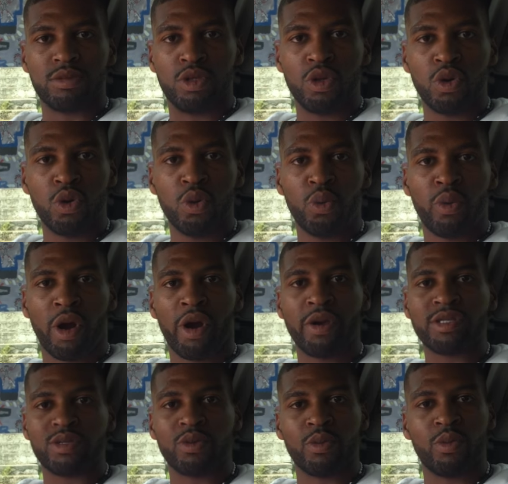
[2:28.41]
Dude, dude
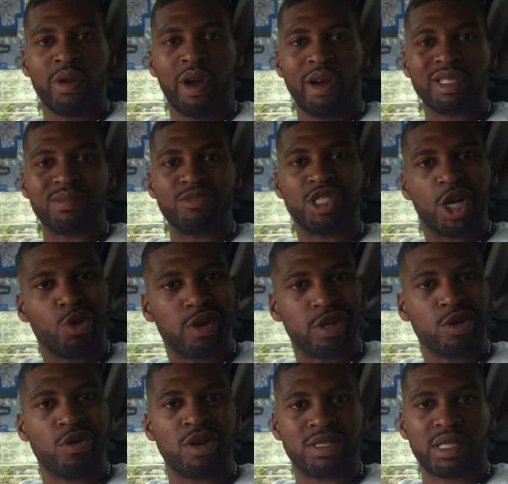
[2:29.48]
heard some
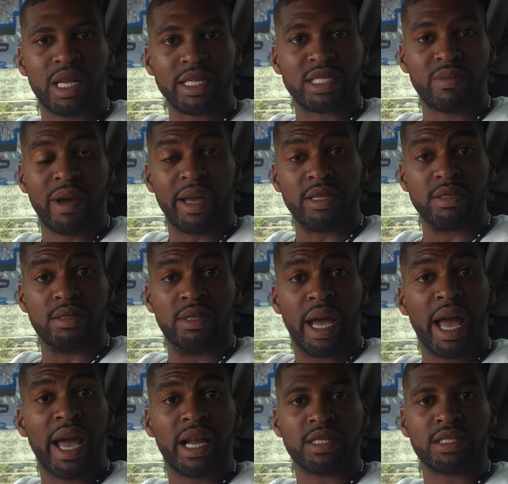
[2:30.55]
choking noises like somebody's
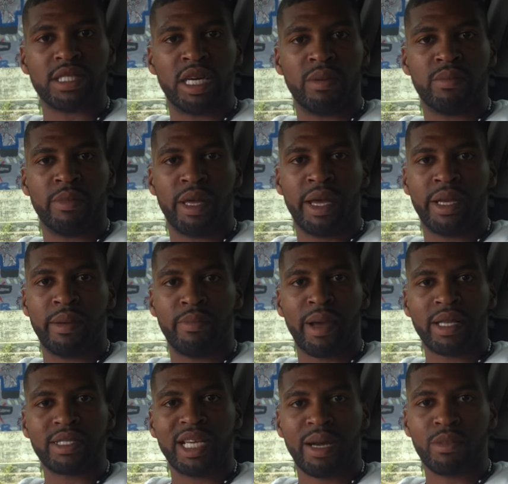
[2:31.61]
dying or something, man. And
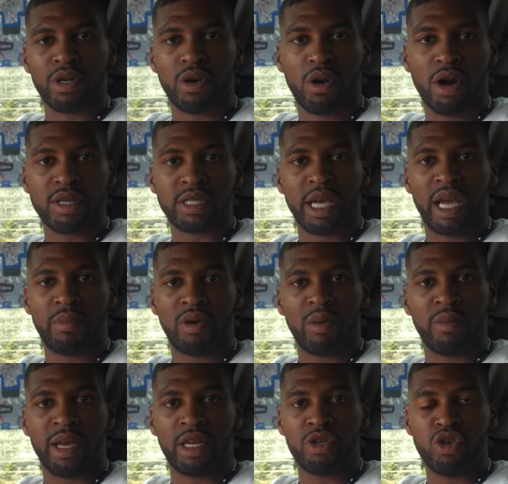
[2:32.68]
by the time the guards came
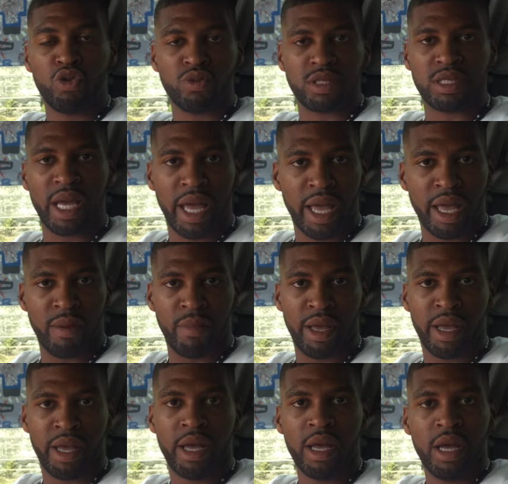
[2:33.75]
up, man, dude was dead,
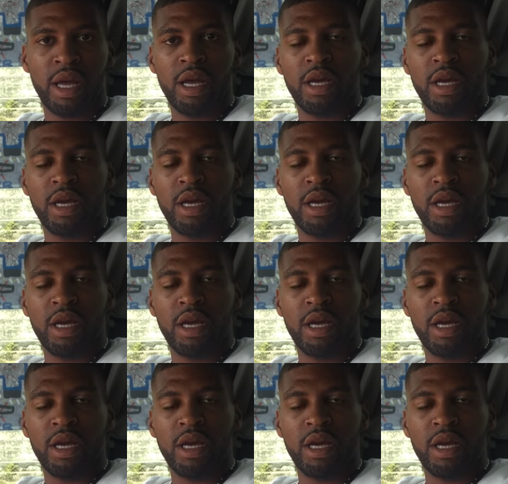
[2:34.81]
man.